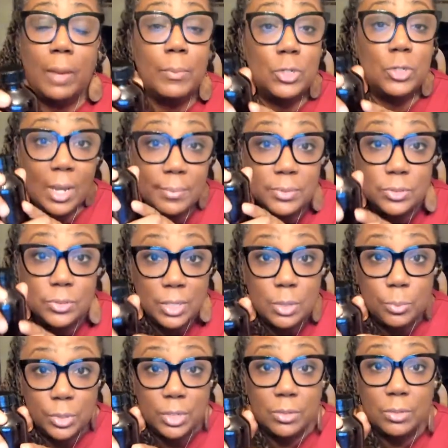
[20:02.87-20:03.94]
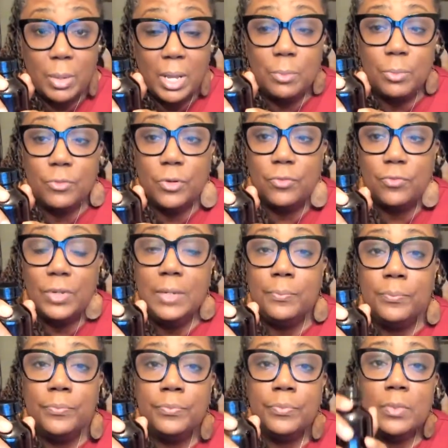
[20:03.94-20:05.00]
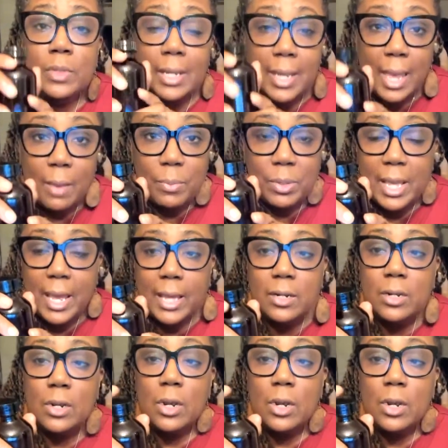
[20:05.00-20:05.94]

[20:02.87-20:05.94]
but you absolutely can put it on the bottom of your feet, cap of that.